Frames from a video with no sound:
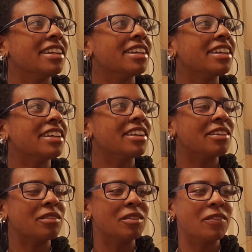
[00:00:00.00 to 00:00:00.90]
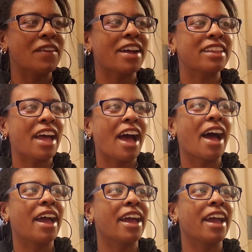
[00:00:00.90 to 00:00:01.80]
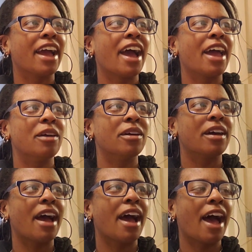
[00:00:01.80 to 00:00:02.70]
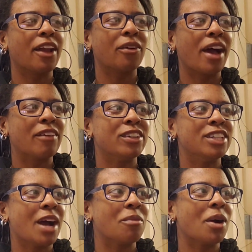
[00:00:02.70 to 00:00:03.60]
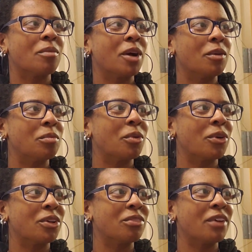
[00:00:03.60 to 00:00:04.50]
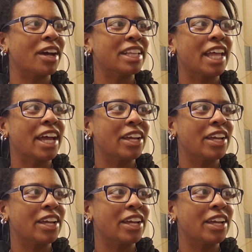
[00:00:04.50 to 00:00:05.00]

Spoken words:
the fact that I don't have a job or I'm unemployed, the fact that, you know,